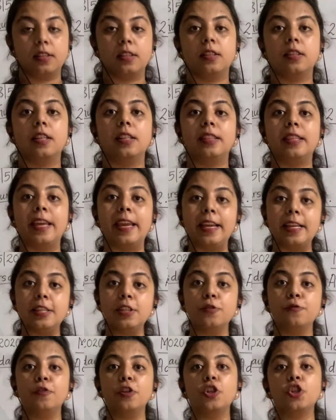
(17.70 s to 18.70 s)
The
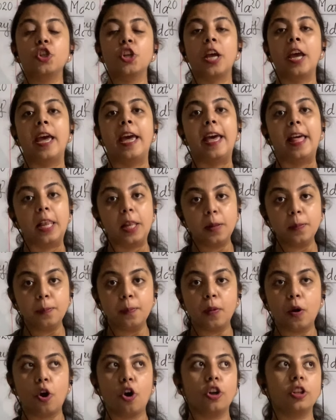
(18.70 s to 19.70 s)
things which help,
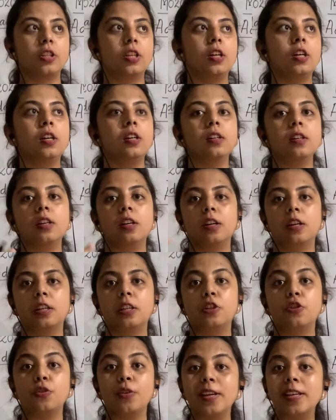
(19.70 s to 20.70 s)
or the
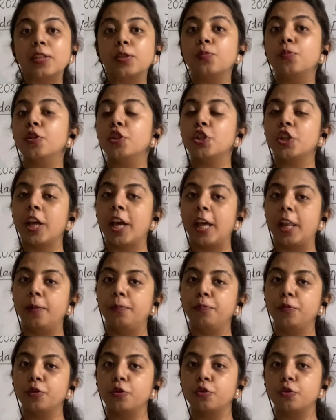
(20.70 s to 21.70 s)
tricks which
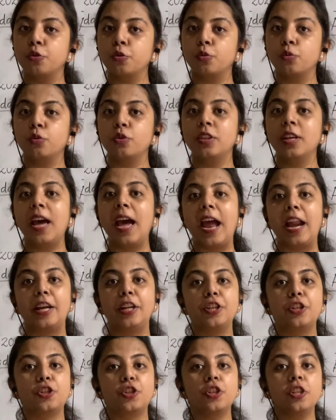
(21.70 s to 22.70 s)
help you to do the
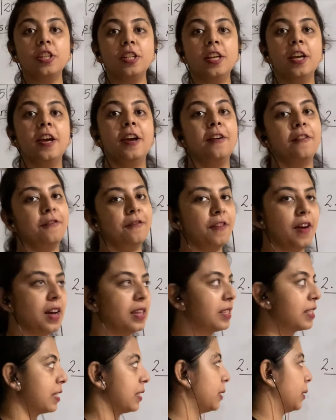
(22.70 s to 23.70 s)
addition
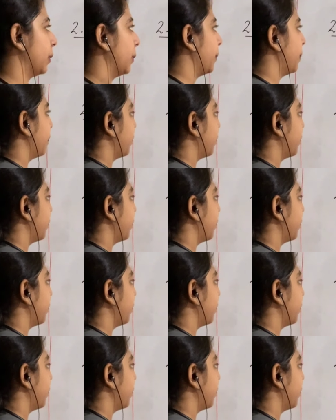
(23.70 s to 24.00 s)
faster.